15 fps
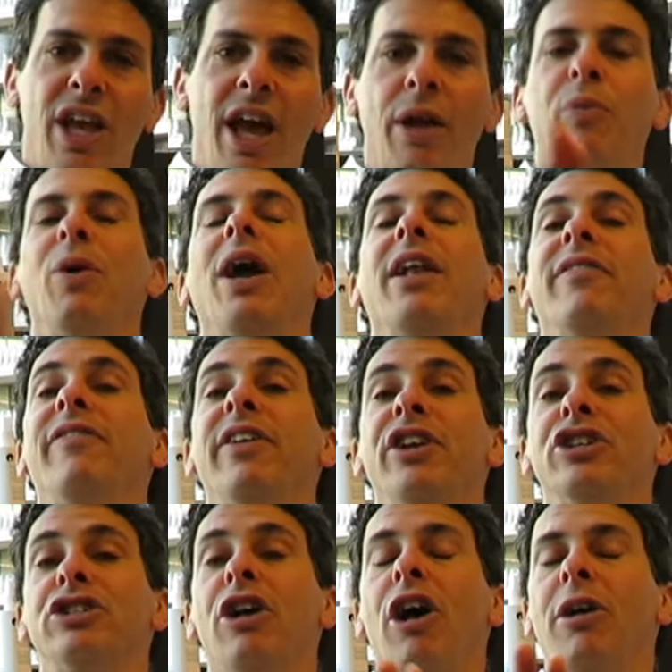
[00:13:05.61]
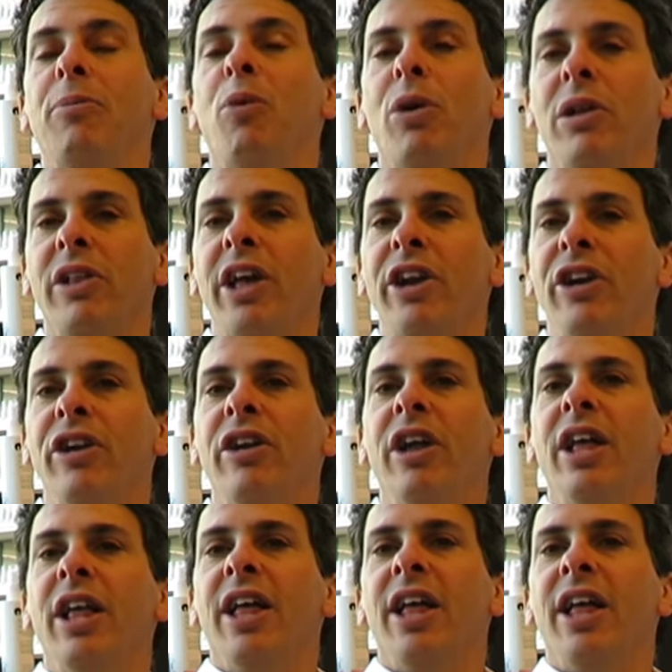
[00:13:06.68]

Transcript: the end, "We got to finish, talk more later."